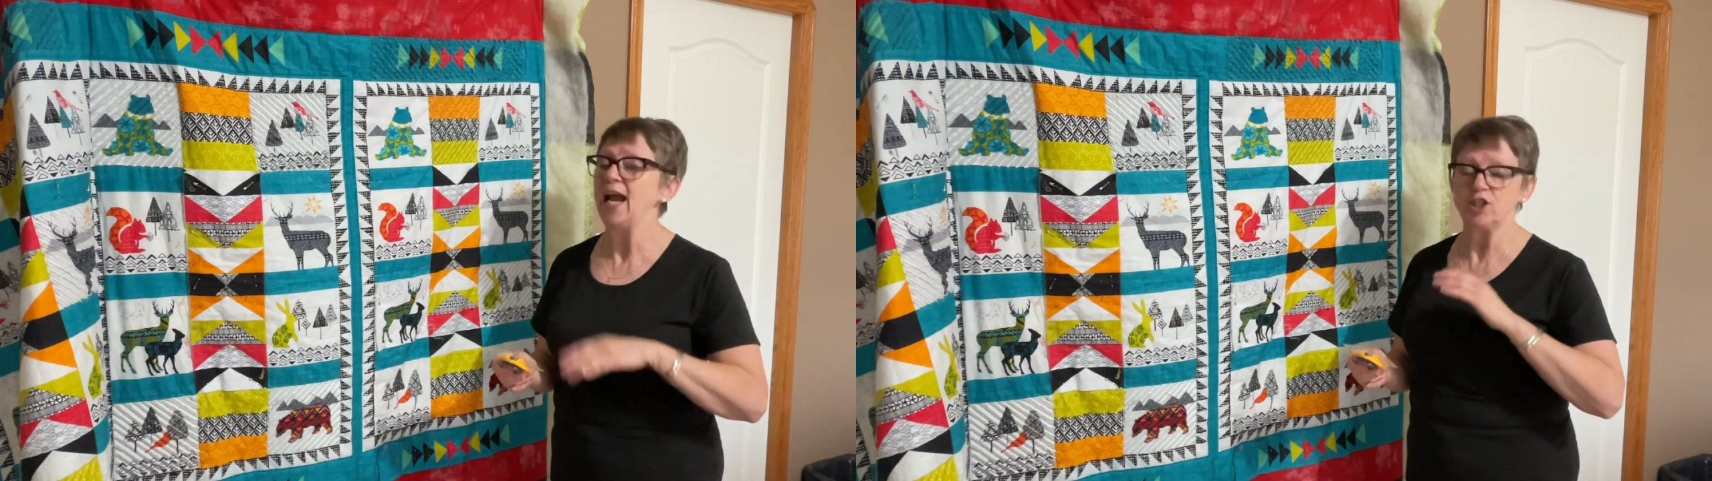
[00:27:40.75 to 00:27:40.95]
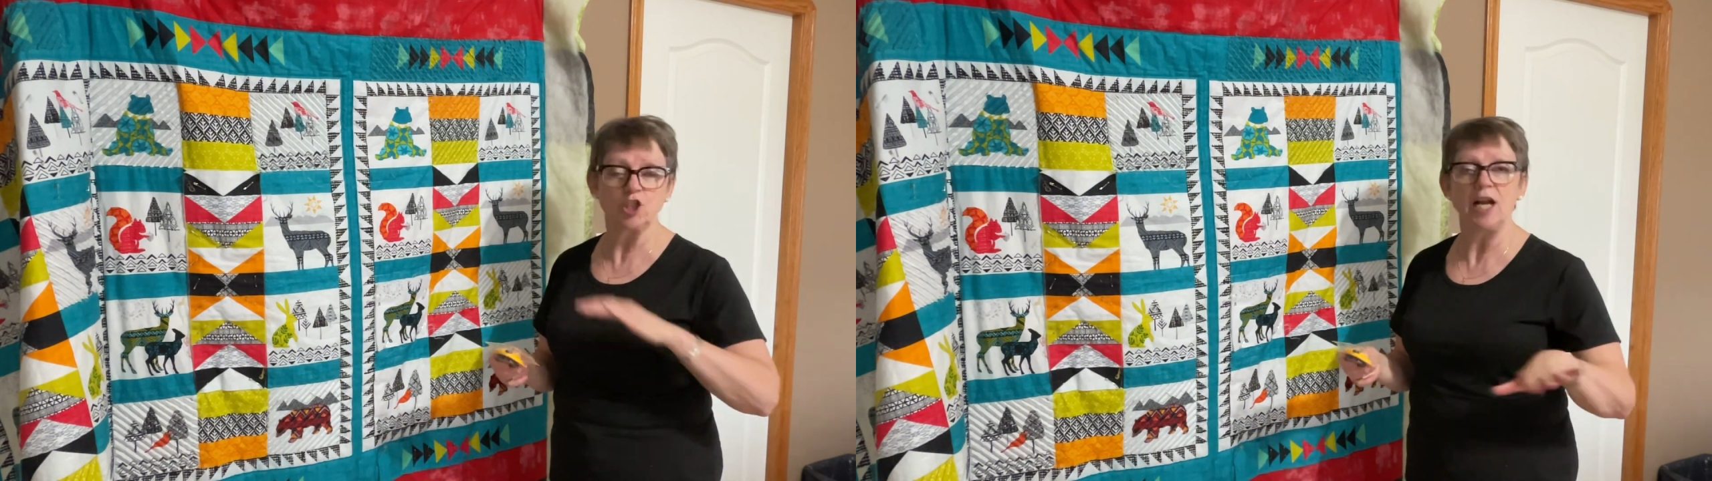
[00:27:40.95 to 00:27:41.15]

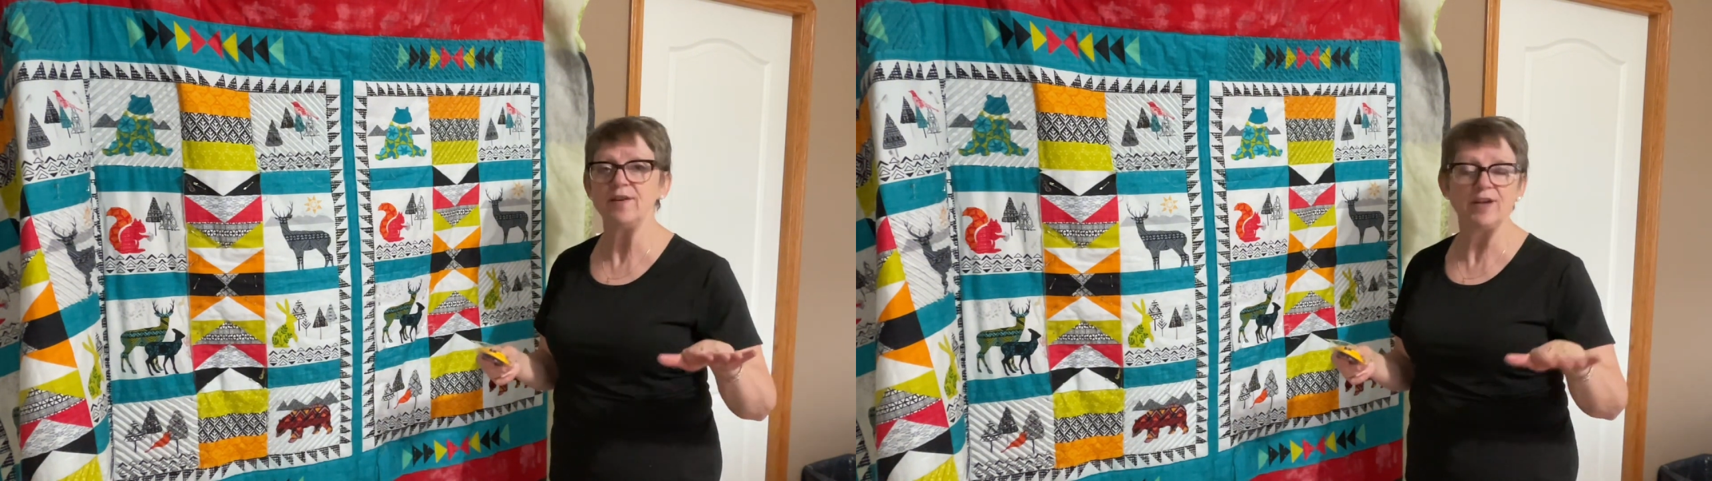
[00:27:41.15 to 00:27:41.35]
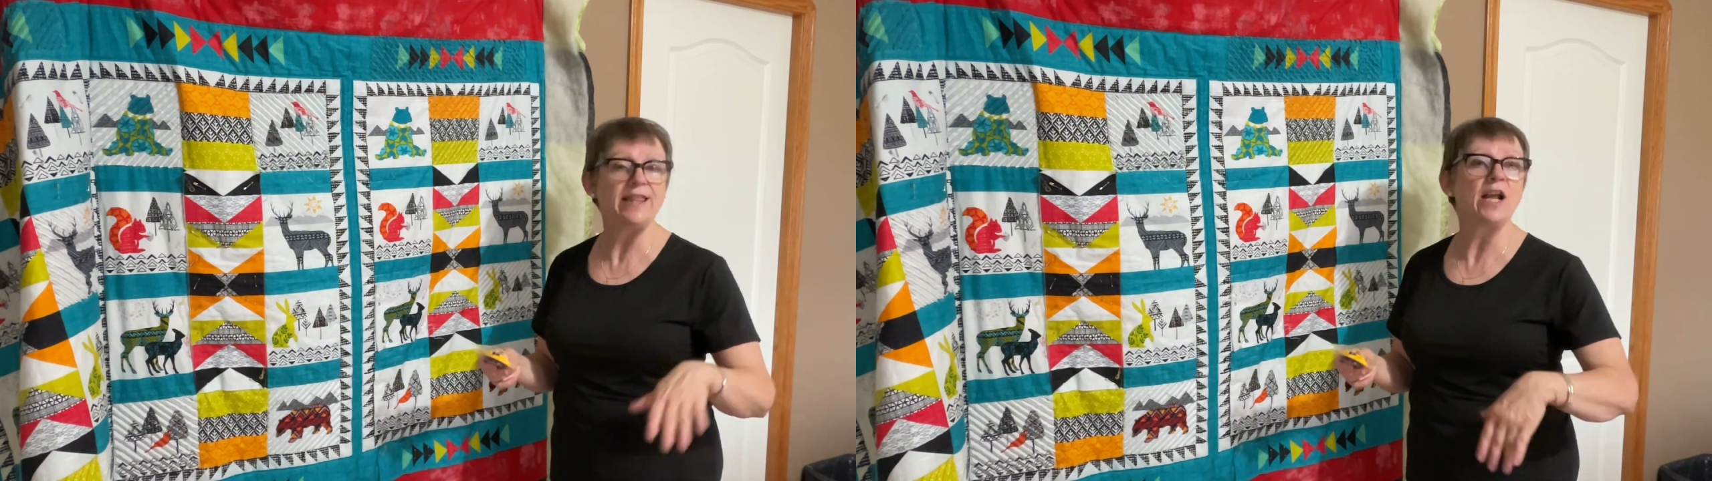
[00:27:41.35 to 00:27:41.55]
shut
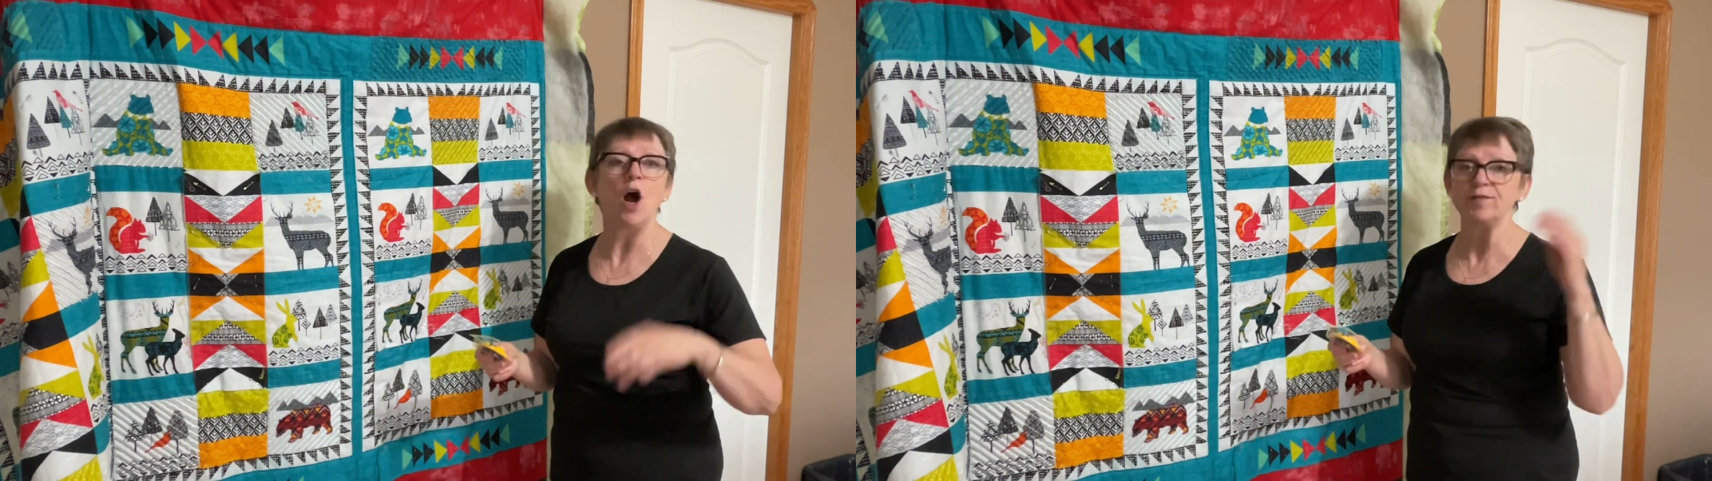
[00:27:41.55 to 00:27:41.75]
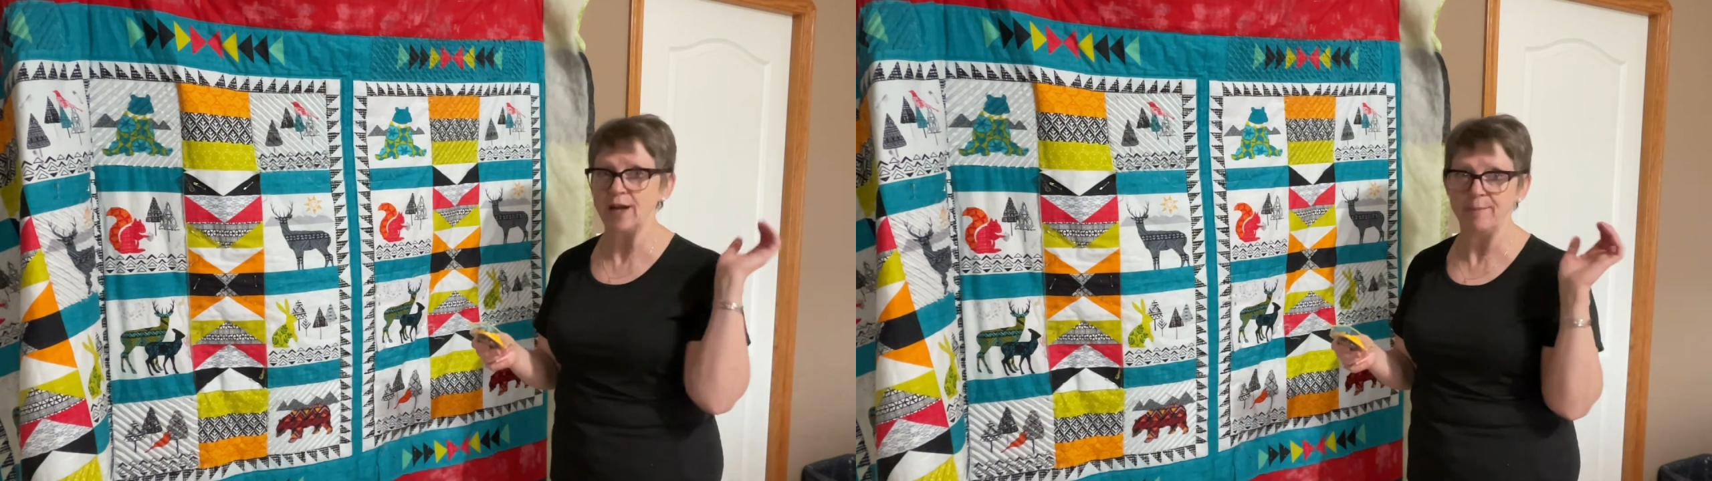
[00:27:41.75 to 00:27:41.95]
everything
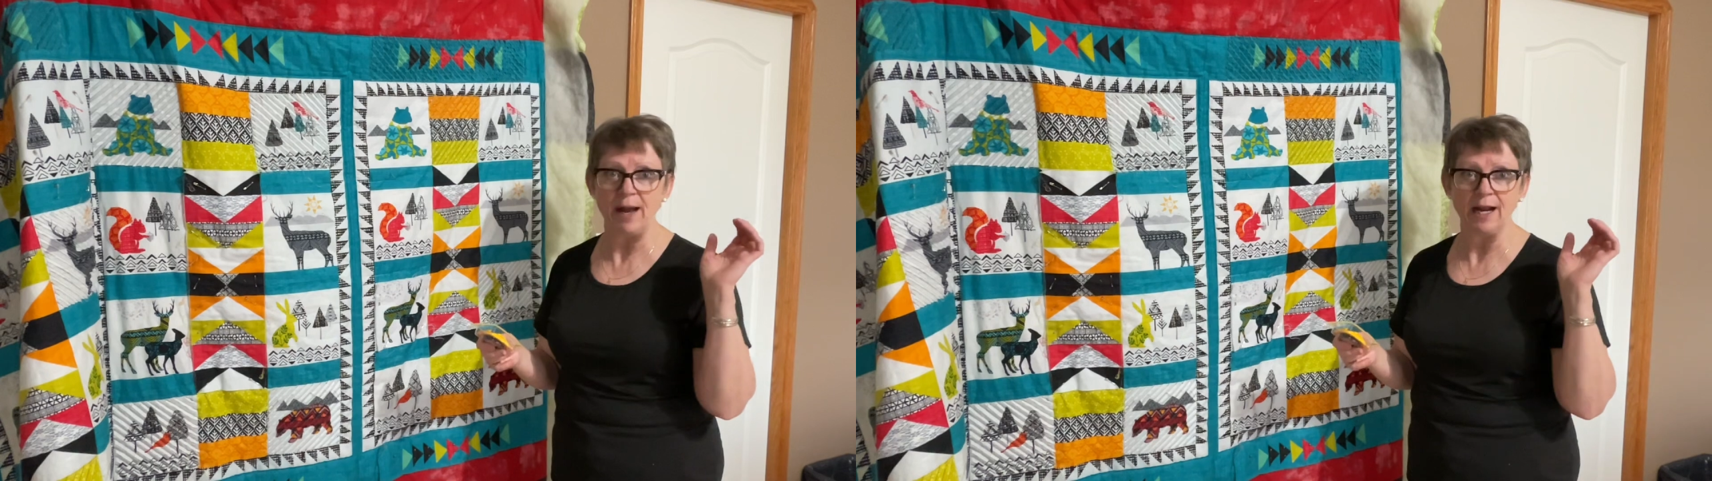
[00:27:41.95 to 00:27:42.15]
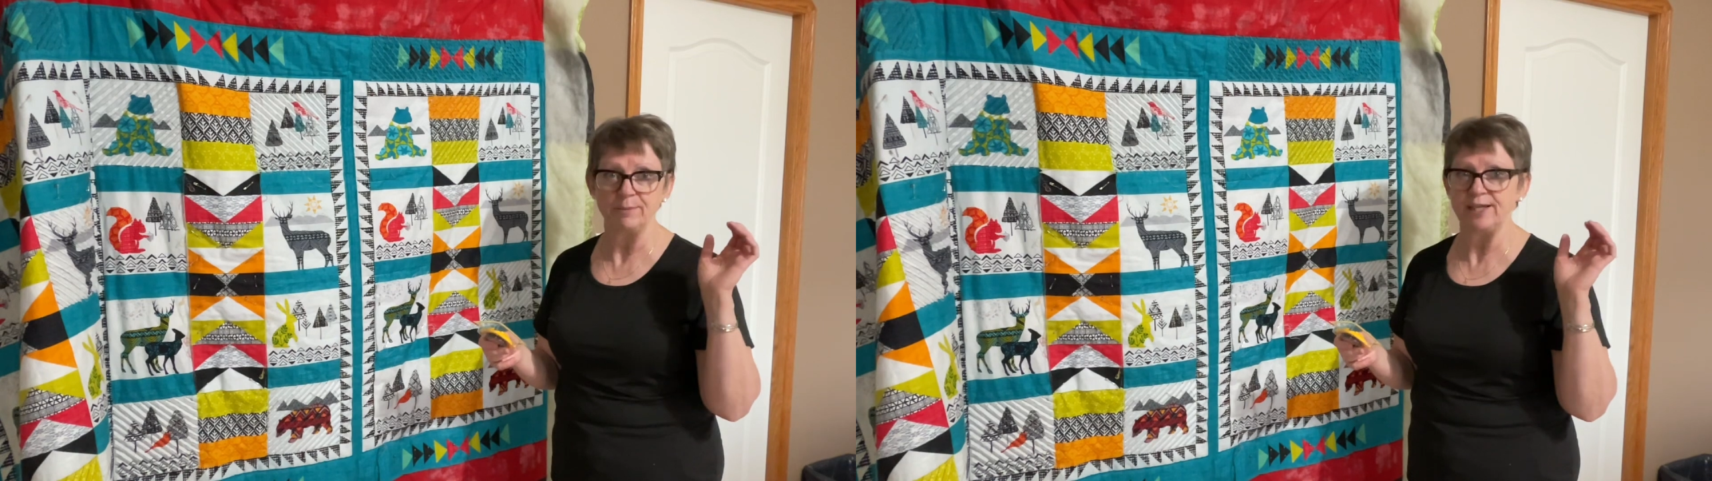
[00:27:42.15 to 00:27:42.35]
off, come
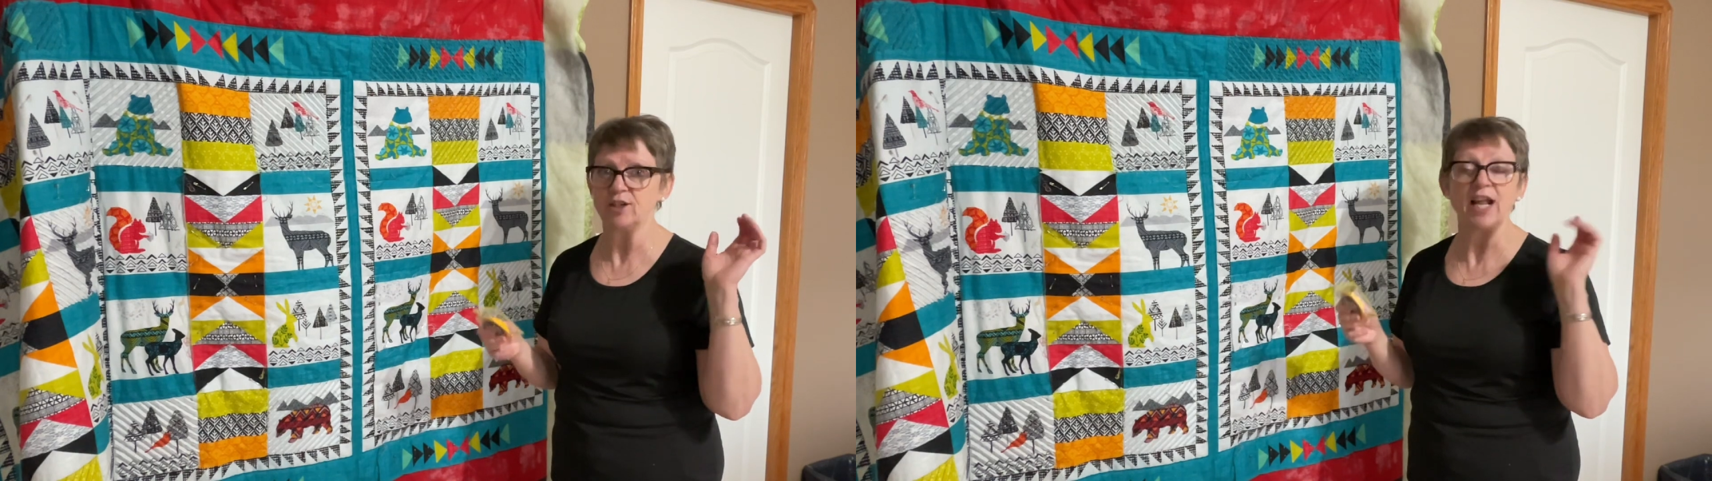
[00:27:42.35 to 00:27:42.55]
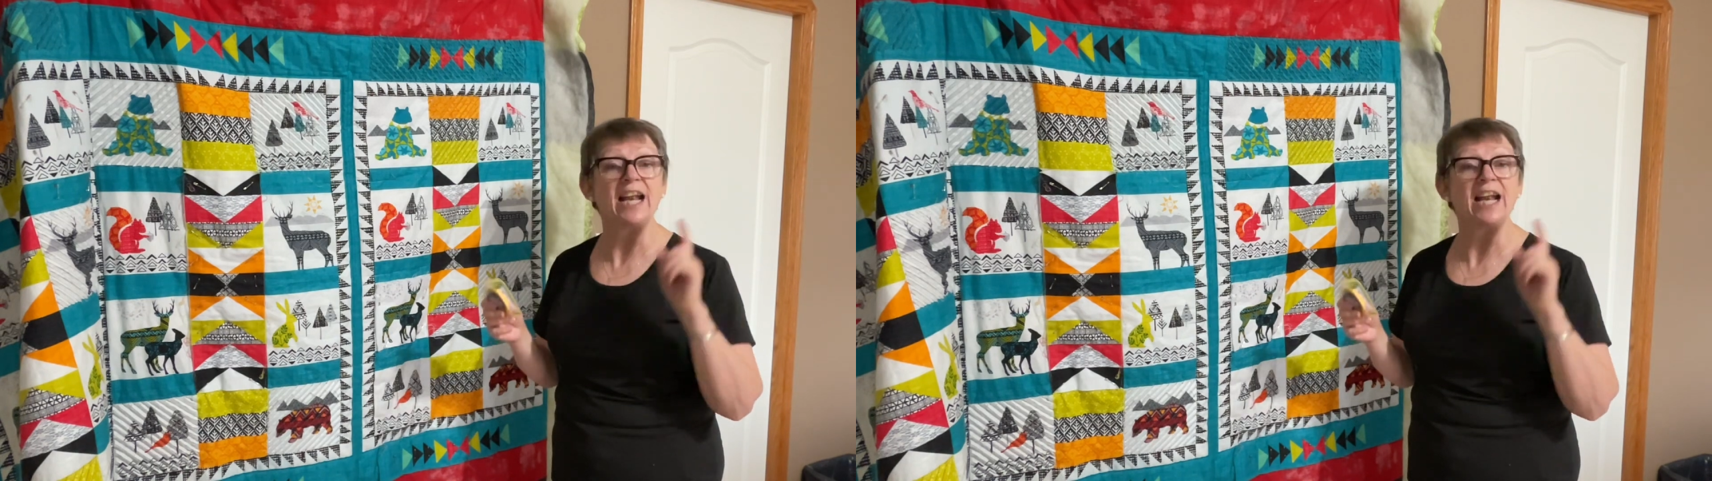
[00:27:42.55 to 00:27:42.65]
back upstairs.